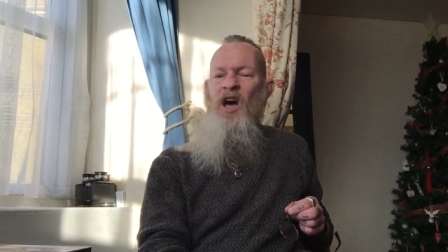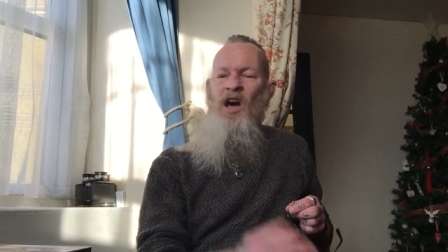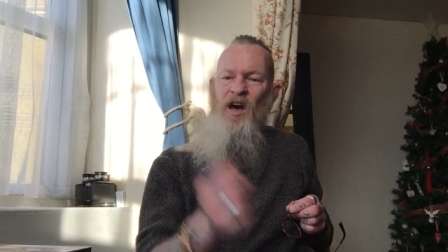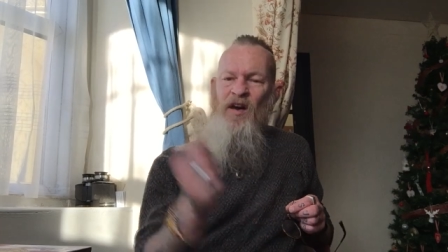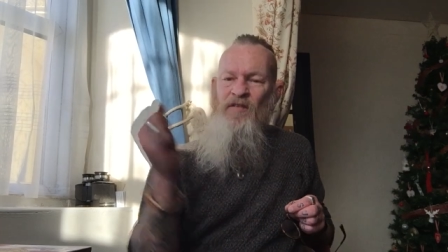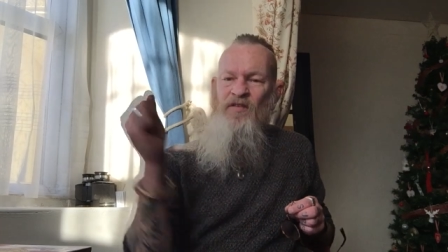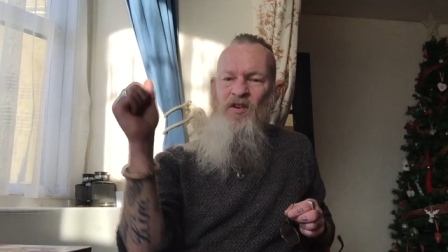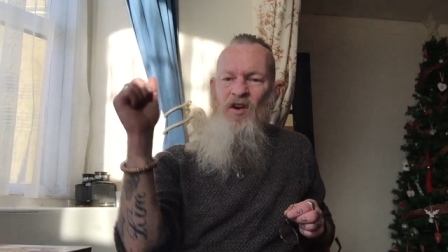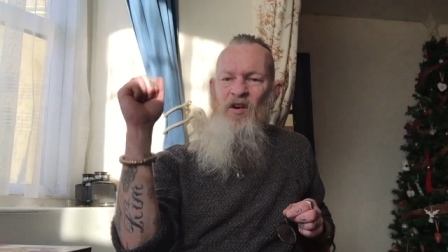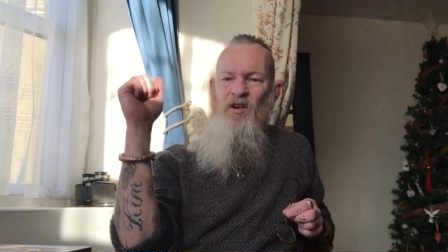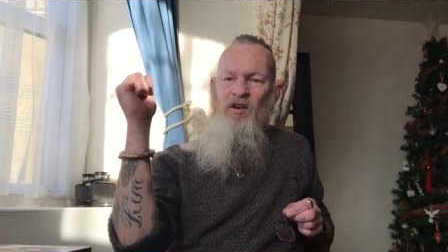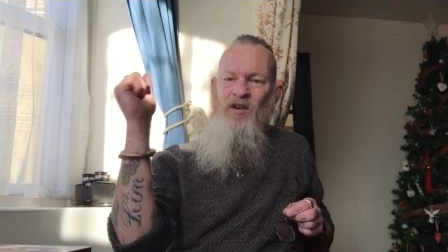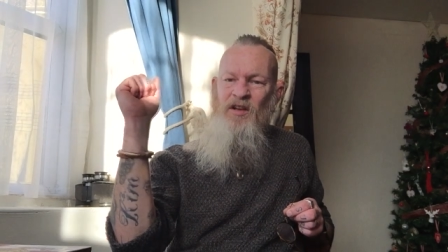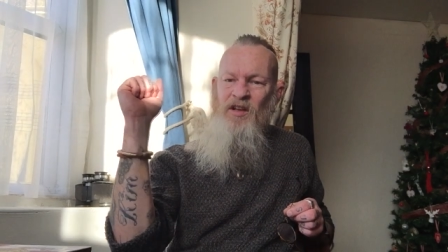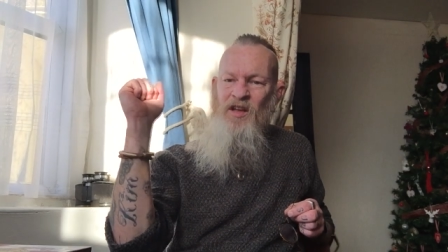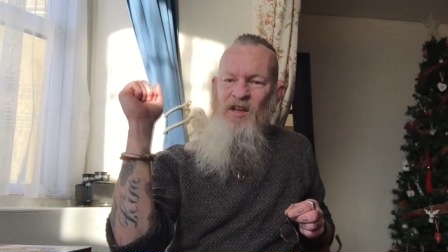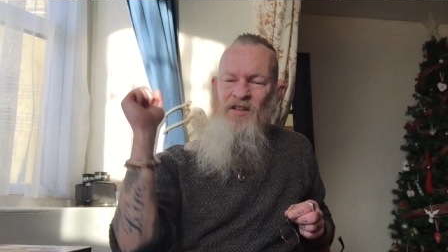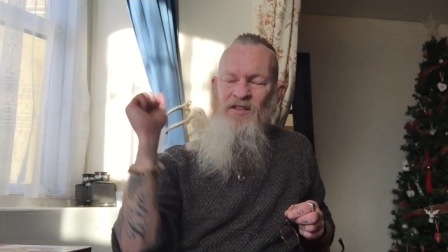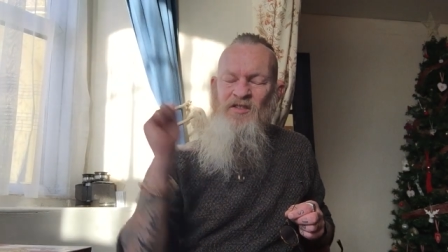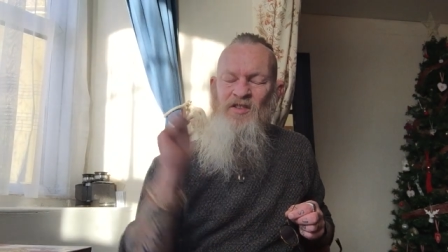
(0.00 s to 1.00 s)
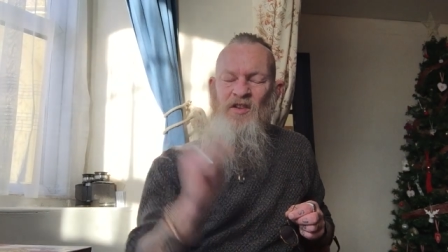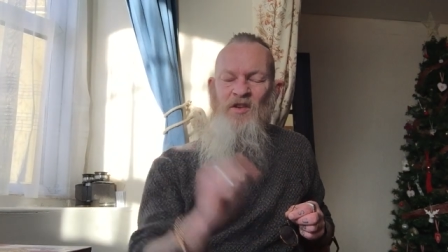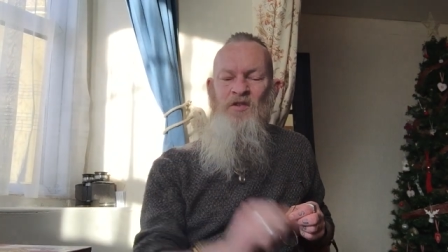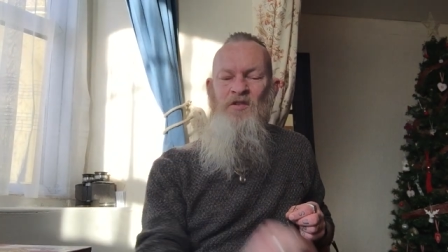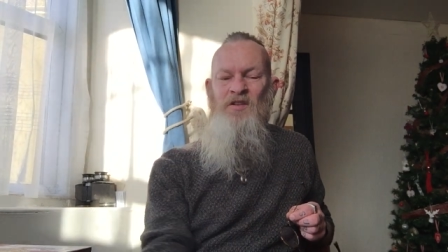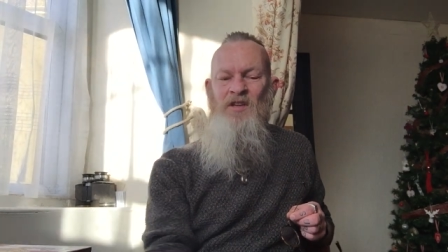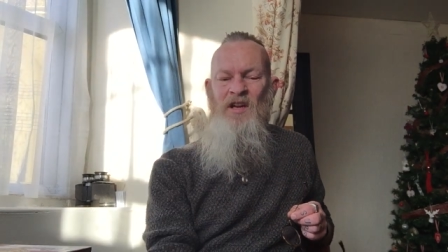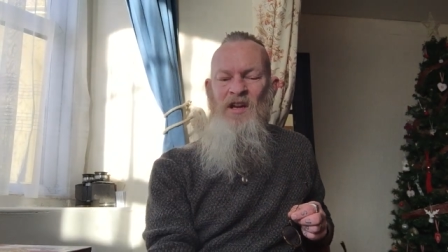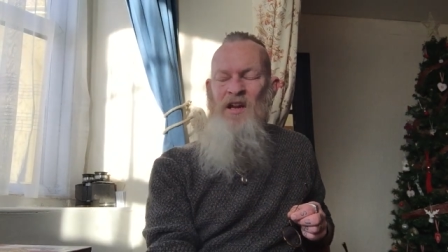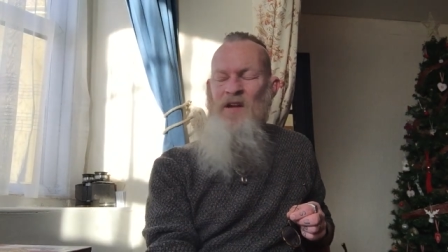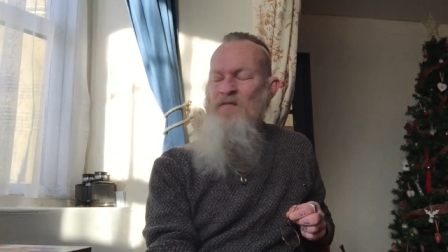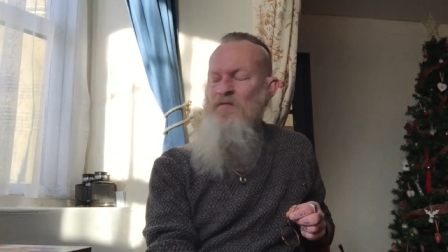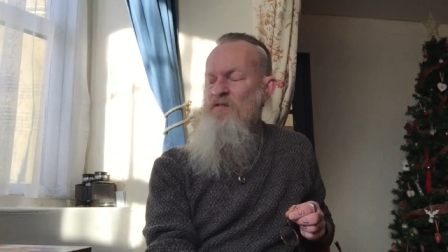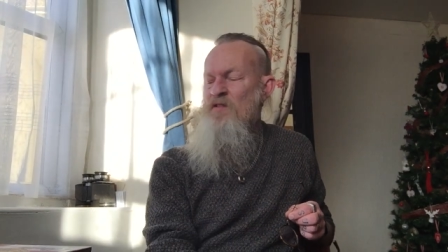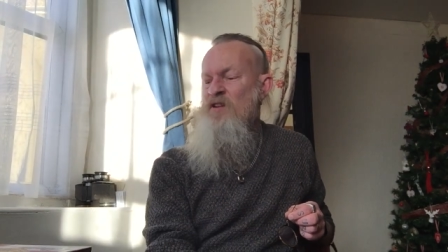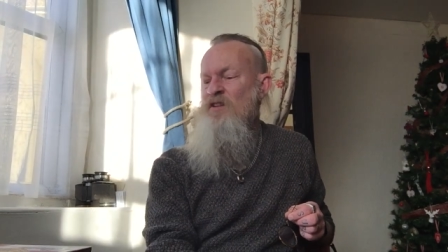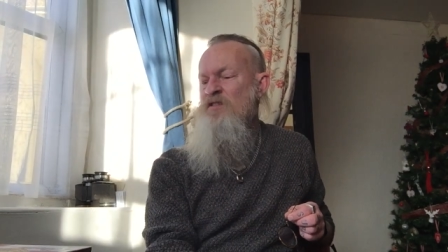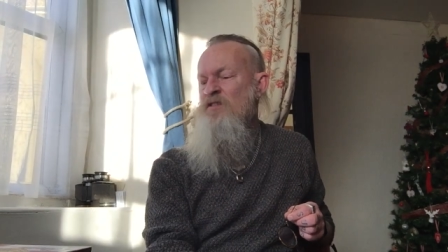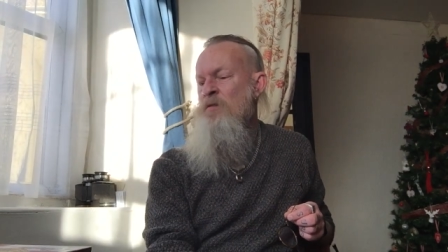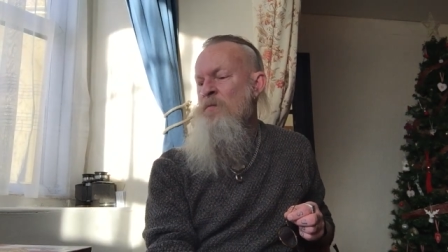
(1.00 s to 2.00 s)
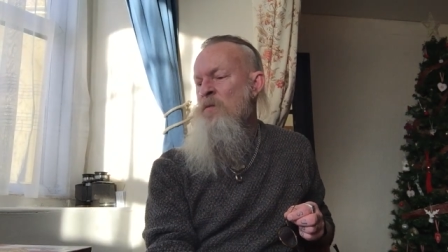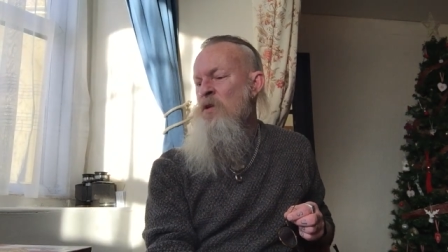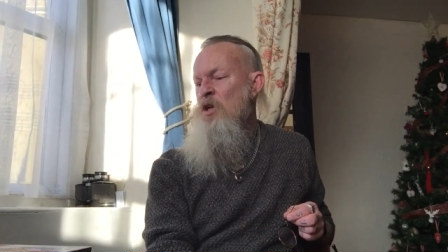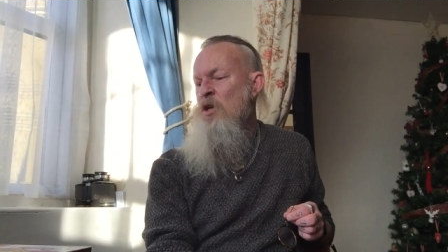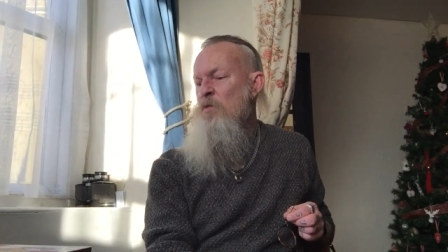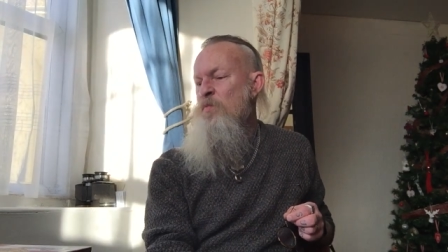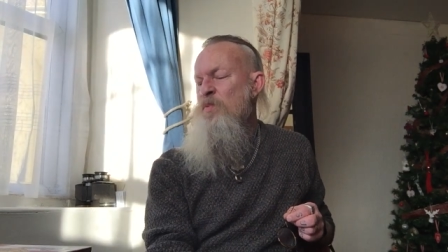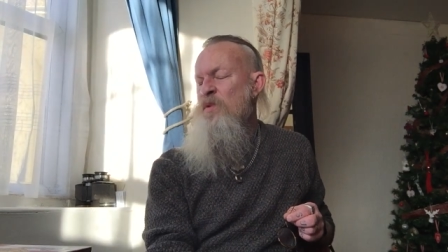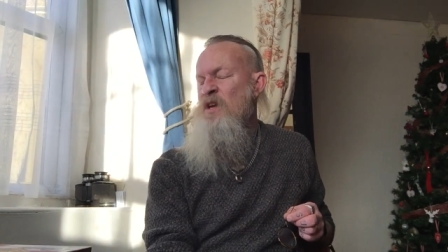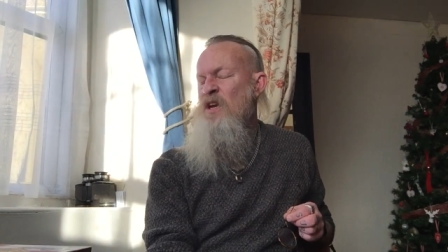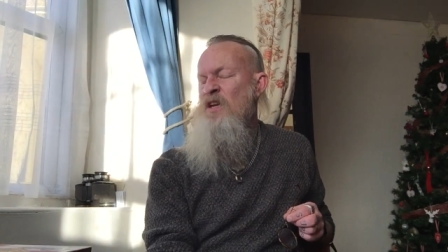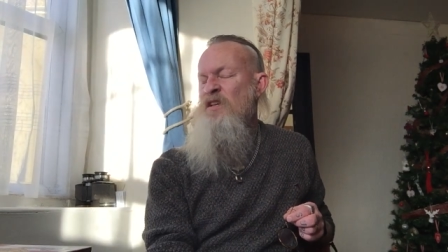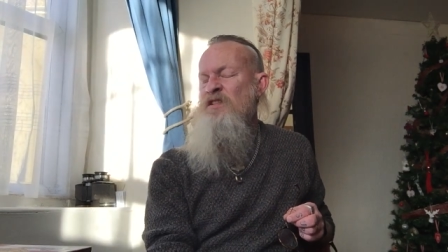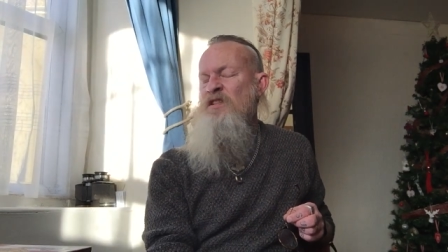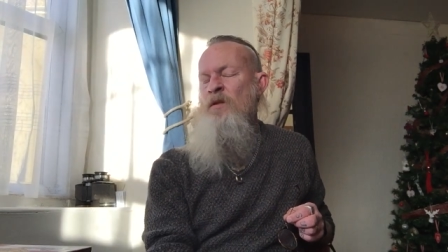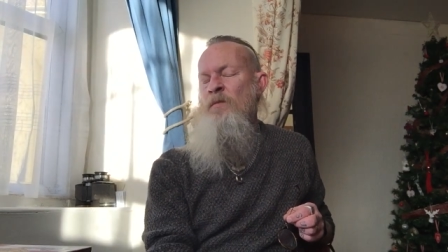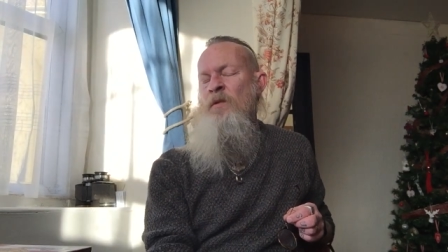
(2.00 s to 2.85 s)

I've got you two deliveries from UPS.